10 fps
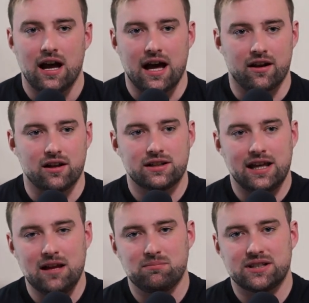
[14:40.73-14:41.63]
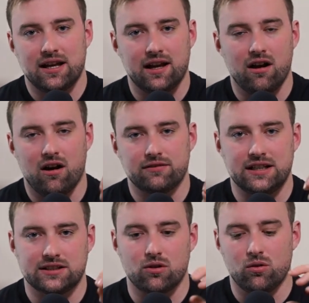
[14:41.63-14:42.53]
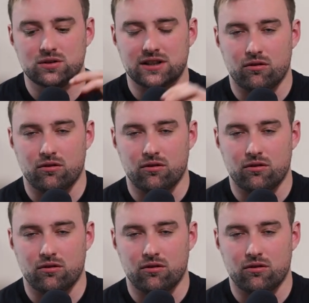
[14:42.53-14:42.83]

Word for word: And I'll keep ticking off these goals.